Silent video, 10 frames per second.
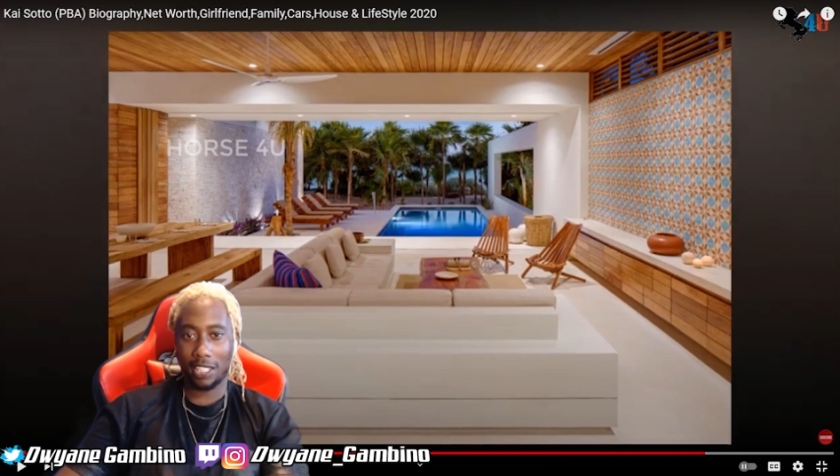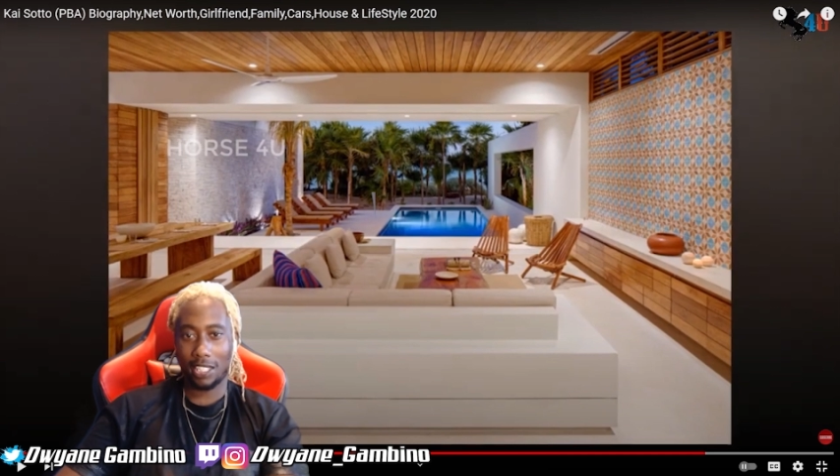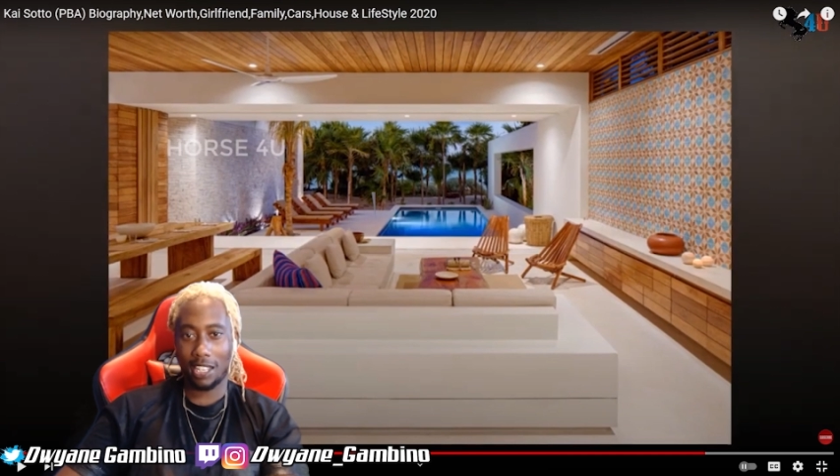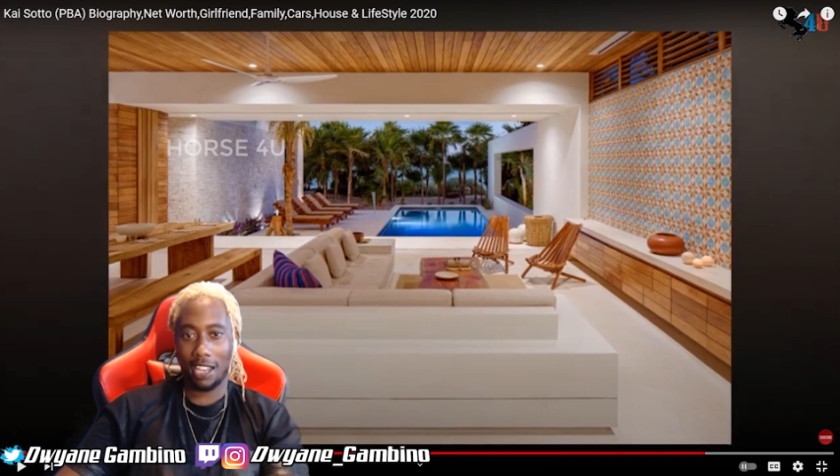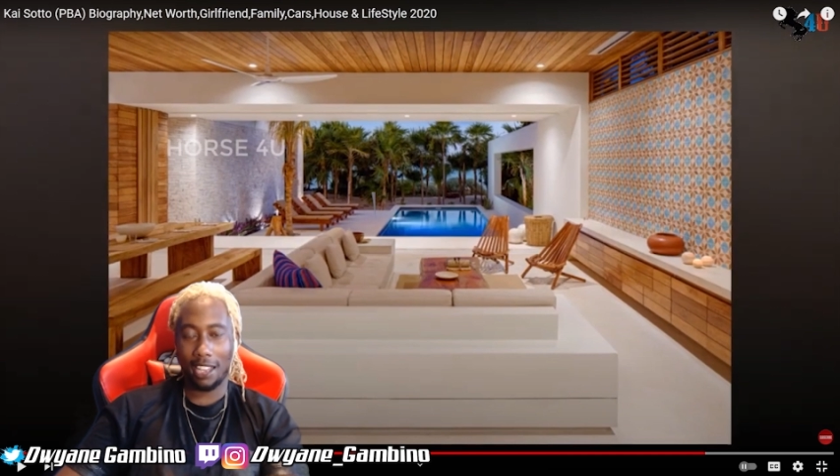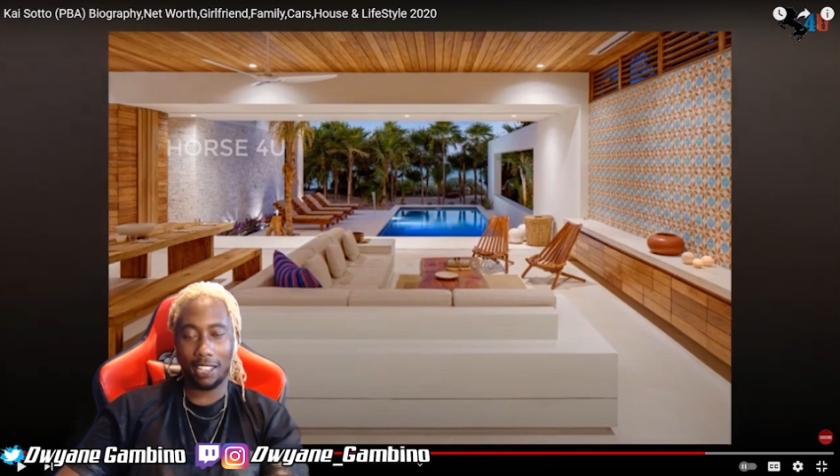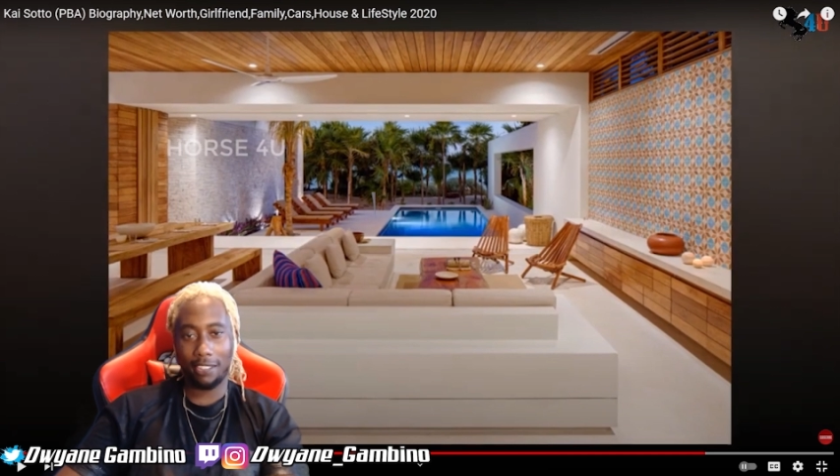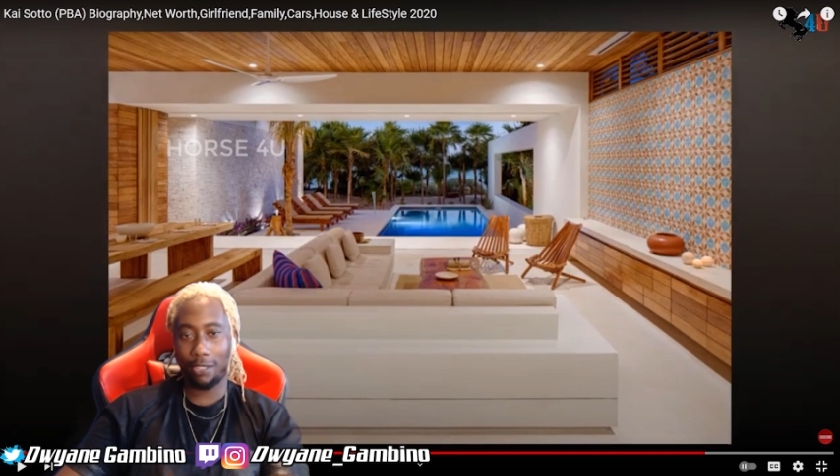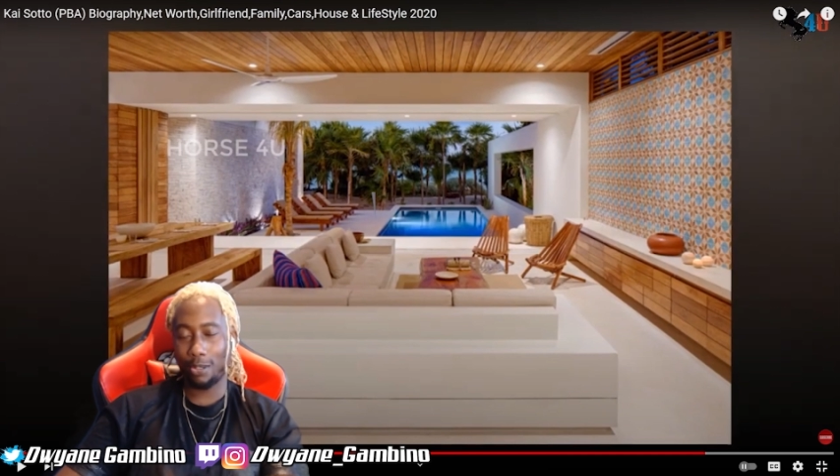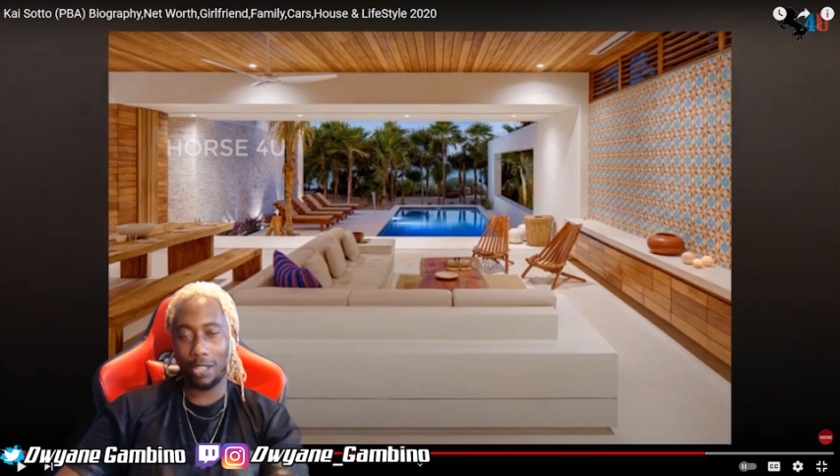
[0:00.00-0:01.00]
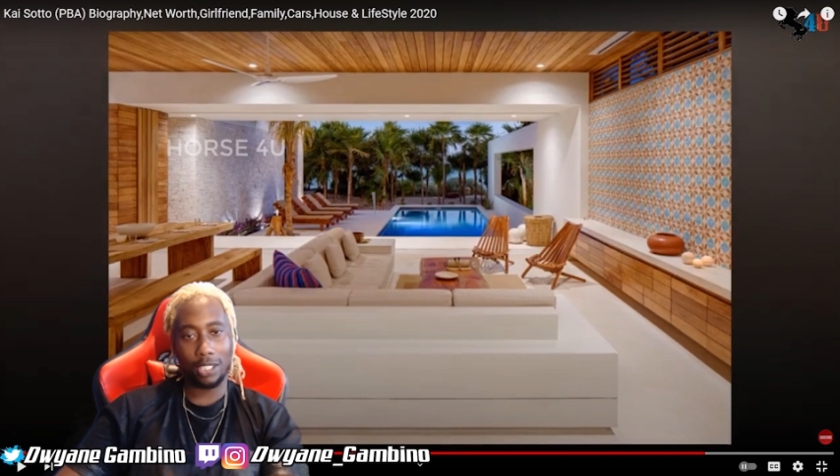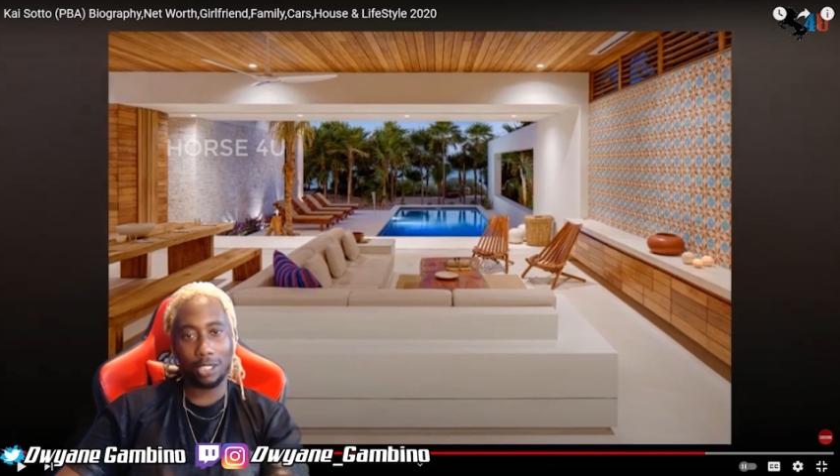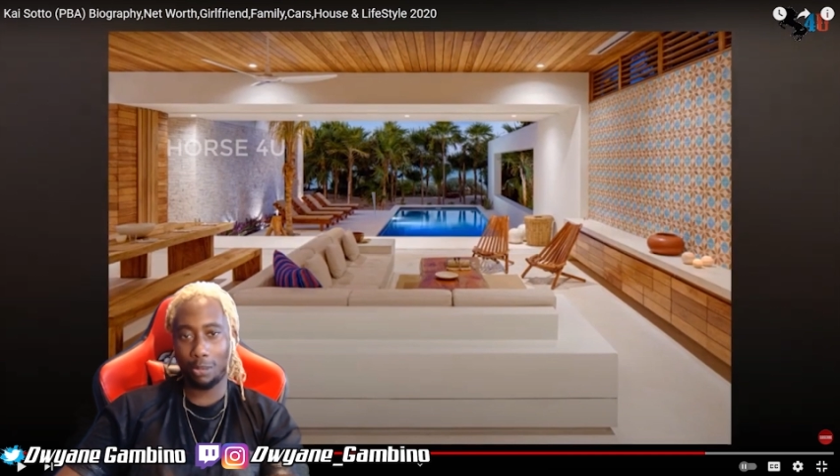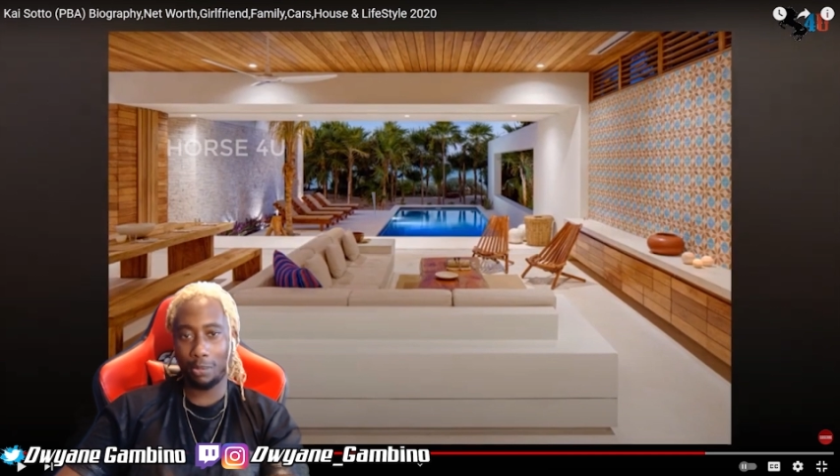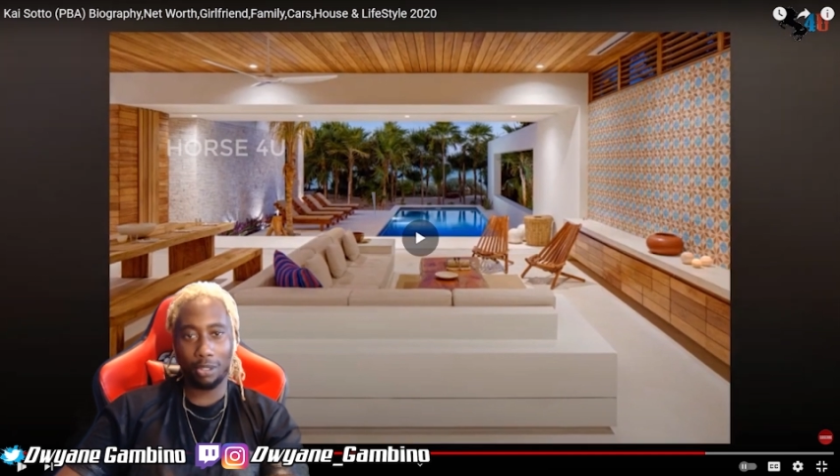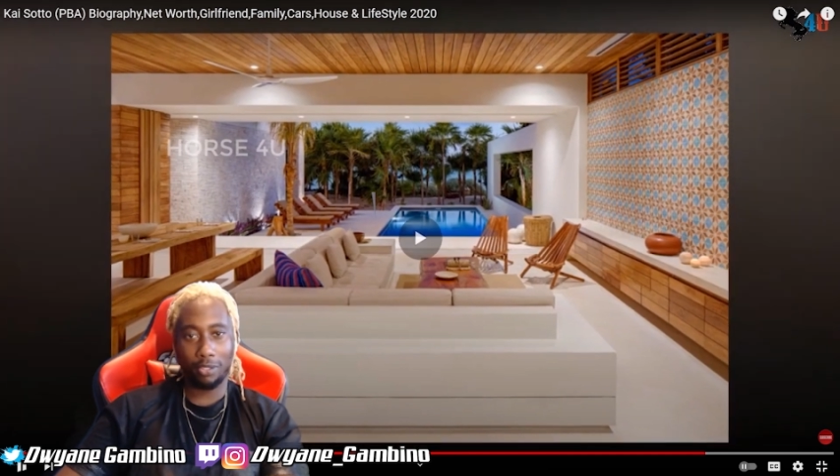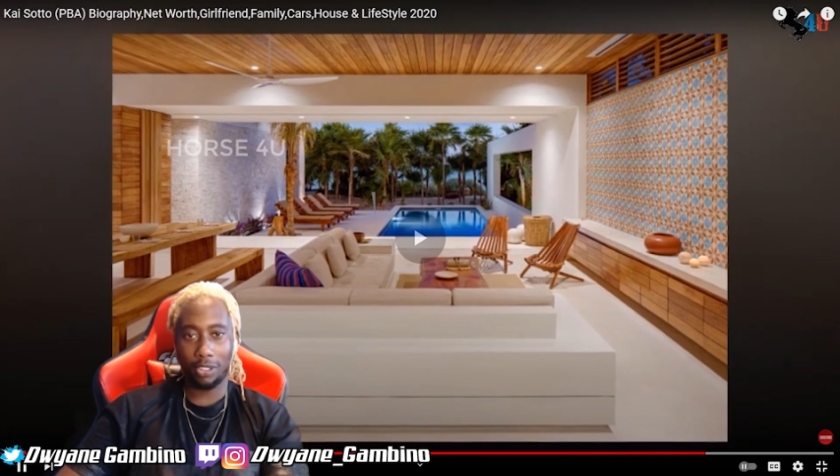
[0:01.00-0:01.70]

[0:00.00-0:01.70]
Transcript: the sky? Either way, it's still beautiful.